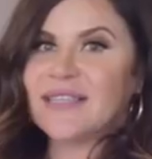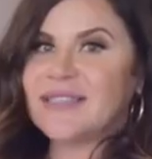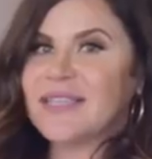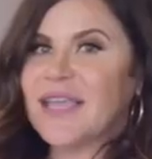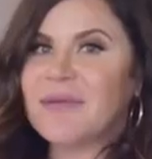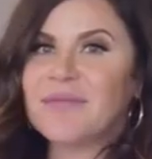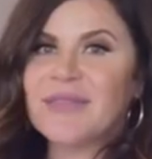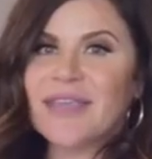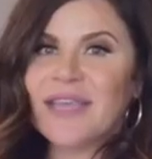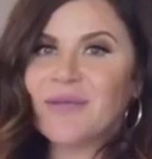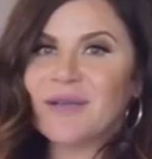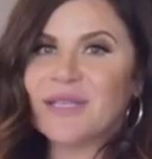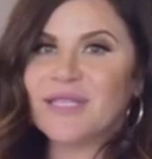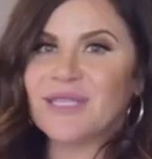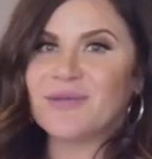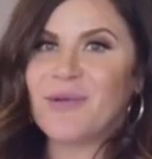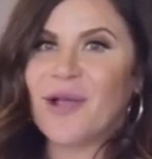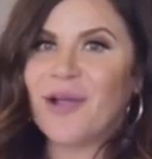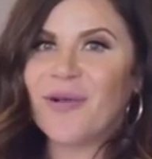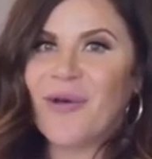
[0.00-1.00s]
The same thing with
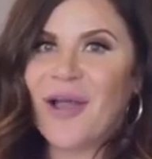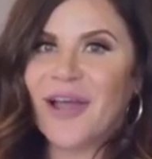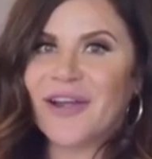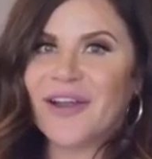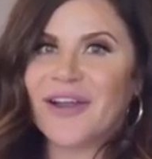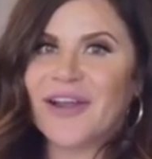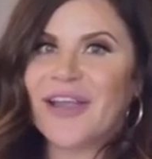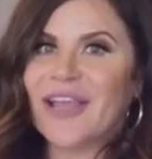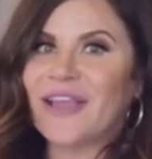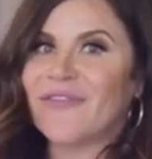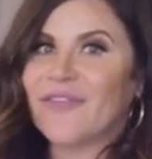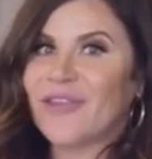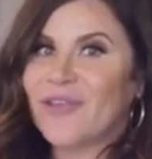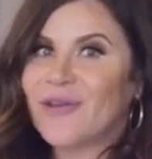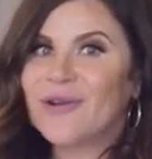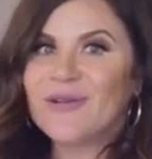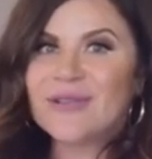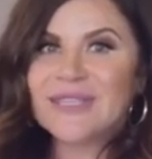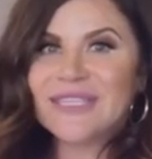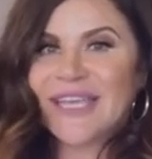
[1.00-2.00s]
smart water. If you
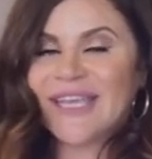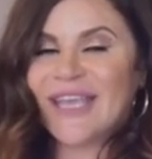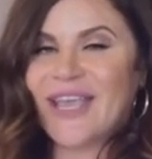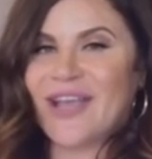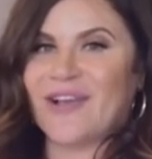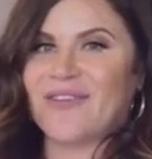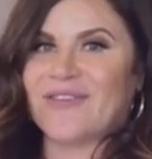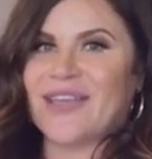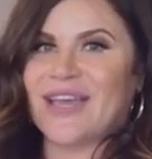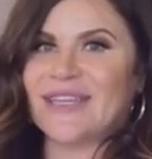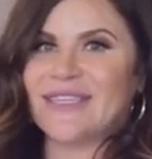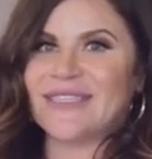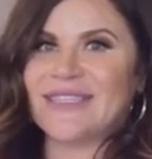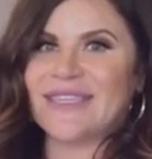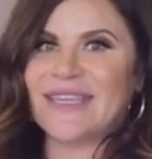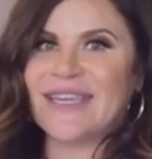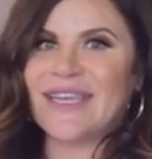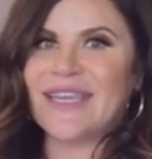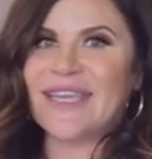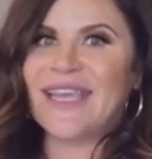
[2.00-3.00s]
don't take care of that
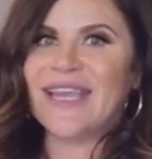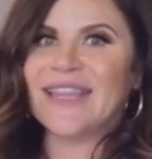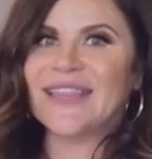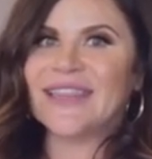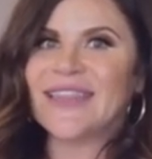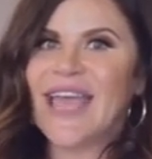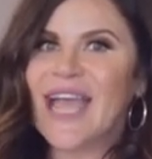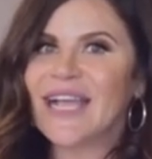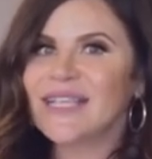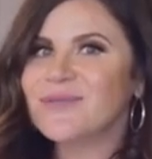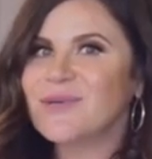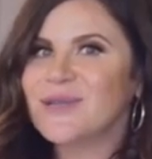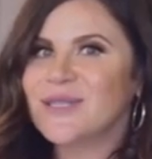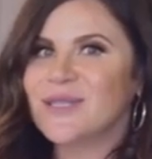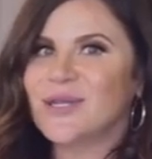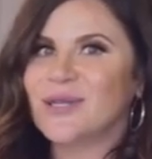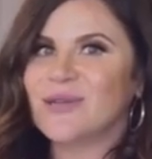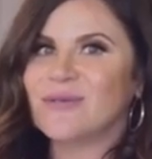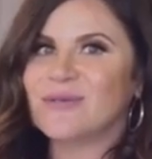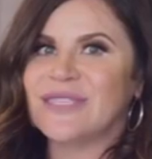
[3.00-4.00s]
acidity, that's what
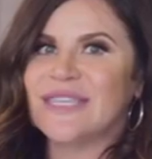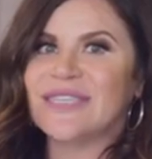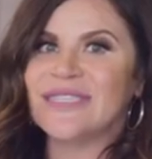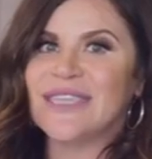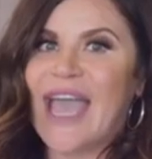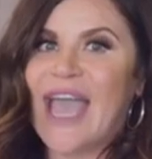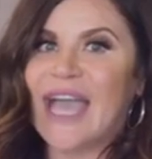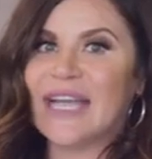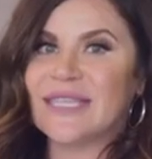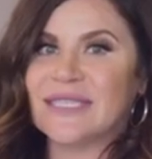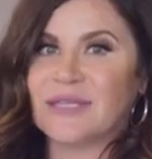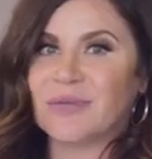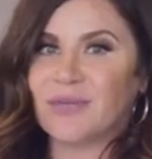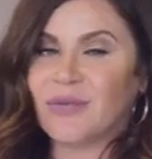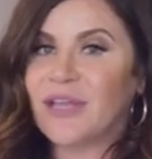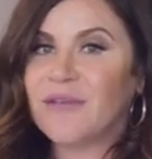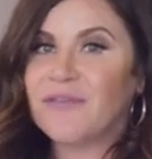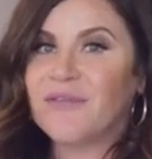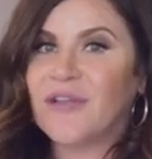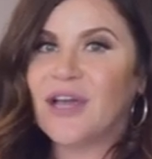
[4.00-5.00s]
turns into acid
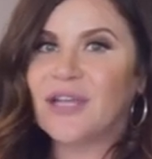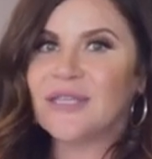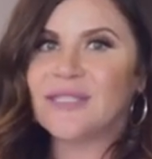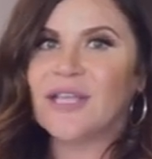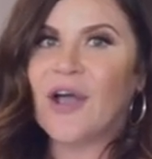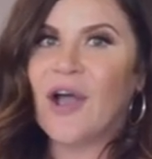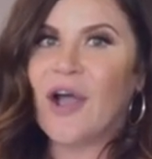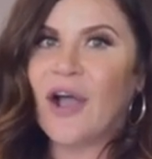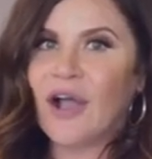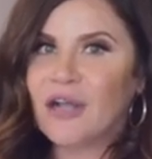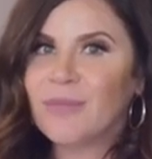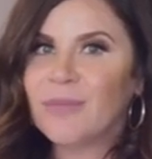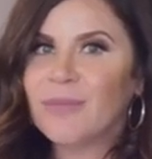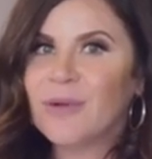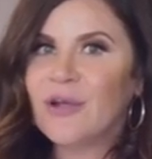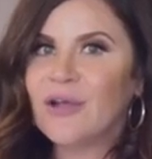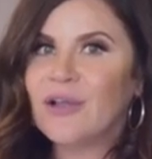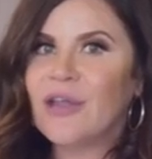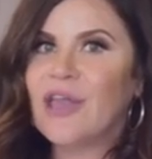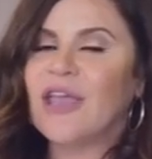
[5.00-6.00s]
reflux,
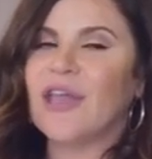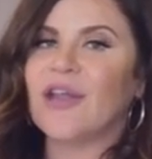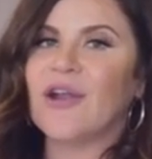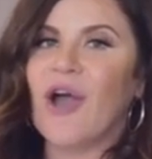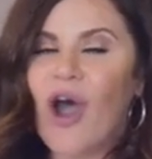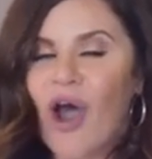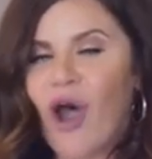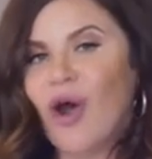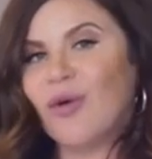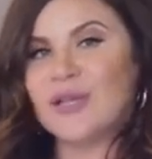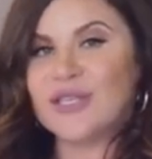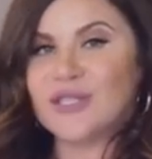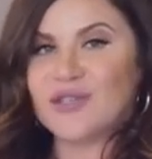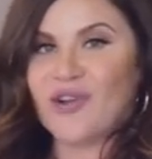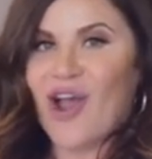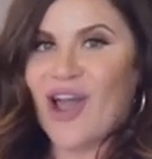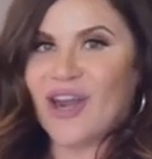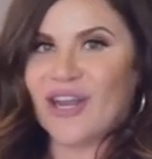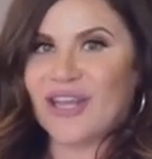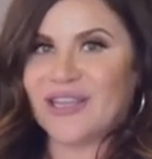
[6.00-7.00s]
heartburn, and always
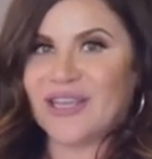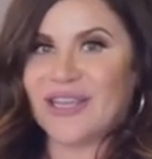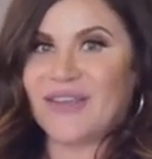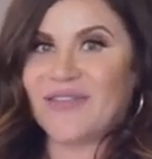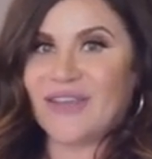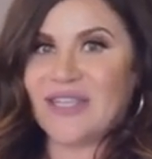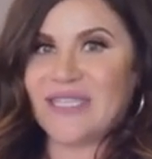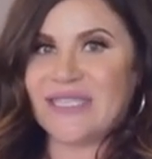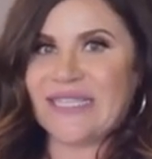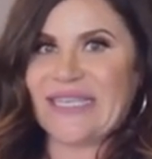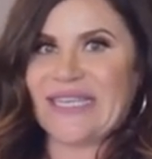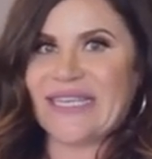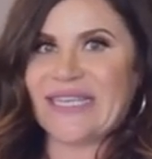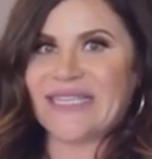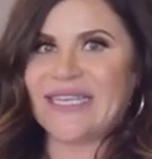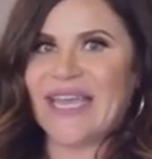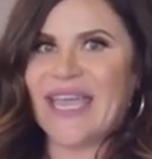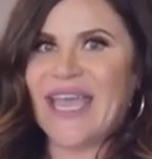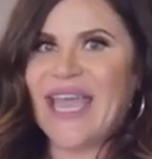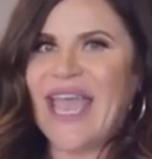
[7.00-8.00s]
chronically
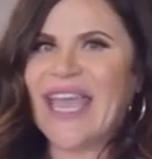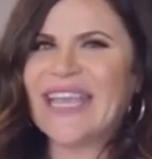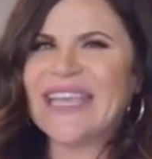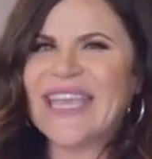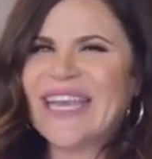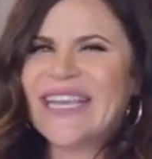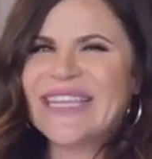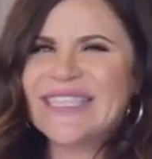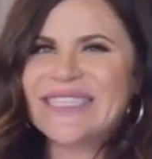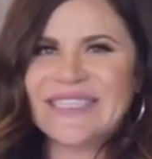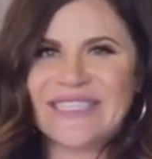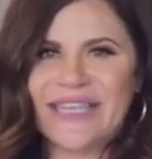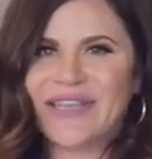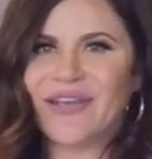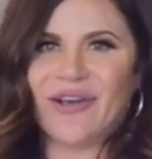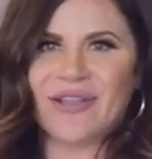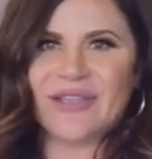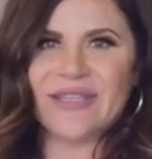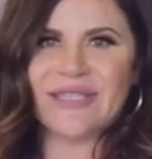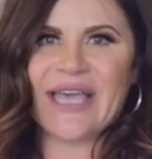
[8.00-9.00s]
fatigued and getting sick
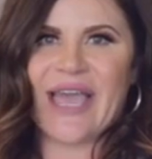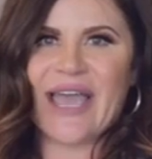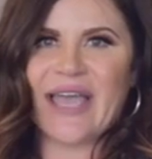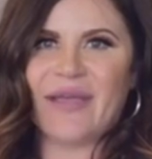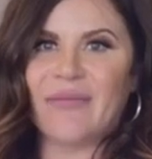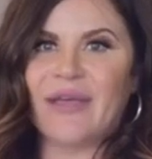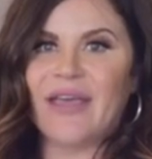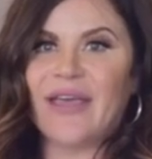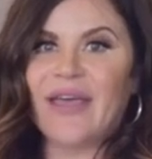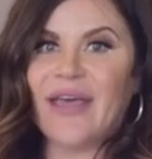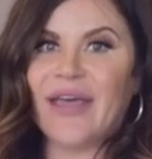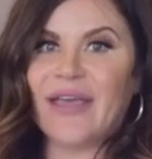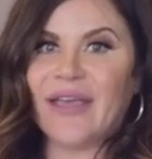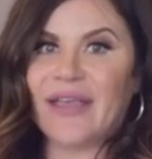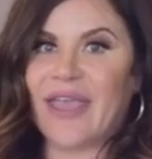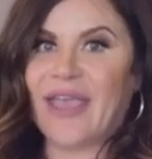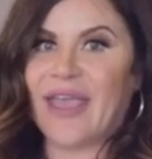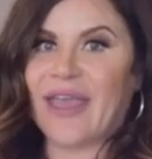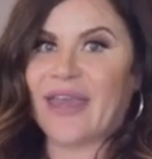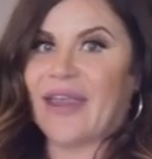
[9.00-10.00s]
all the time.
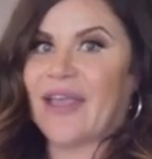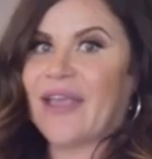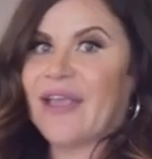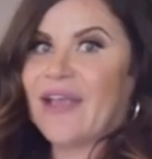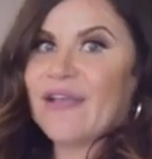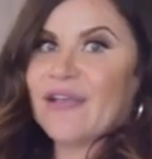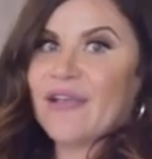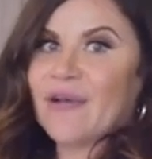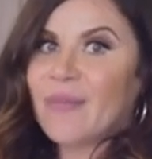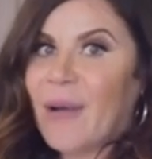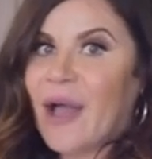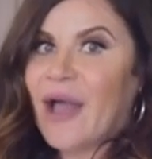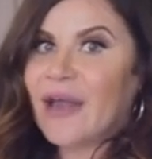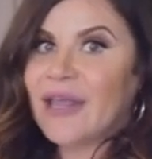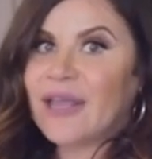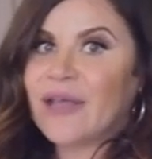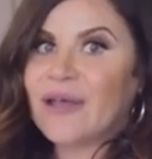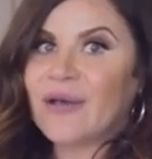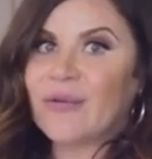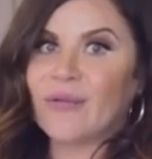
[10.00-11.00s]
Again, your
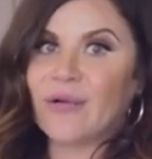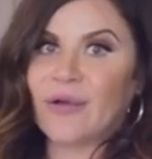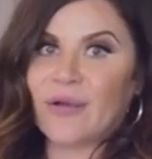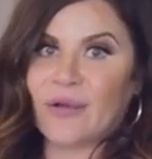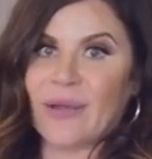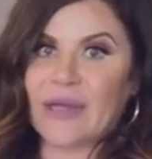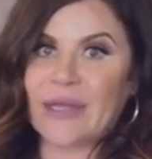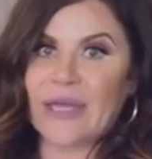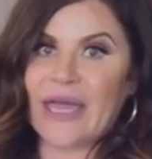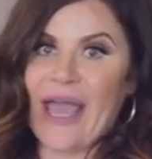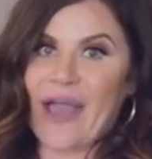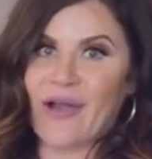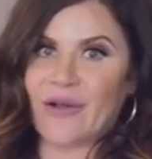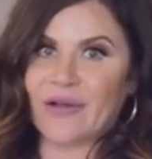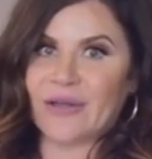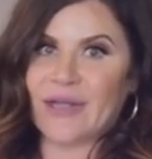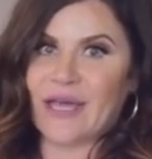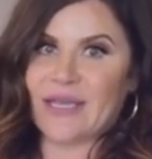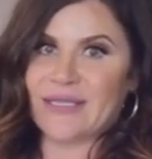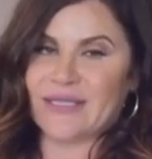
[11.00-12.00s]
body will quickly
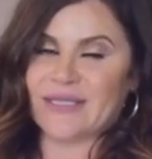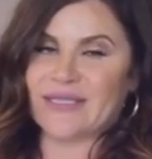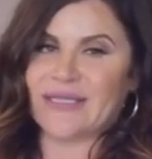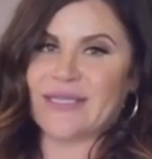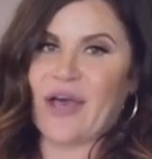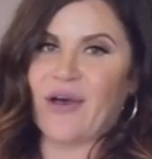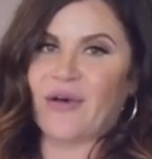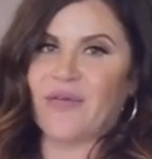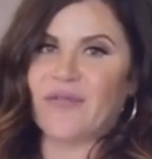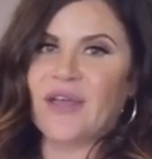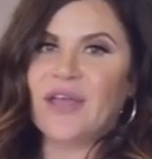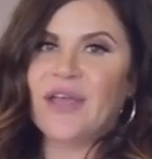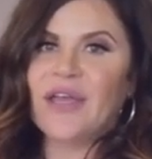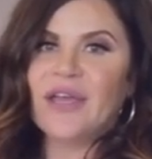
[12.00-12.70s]
alkalize itself.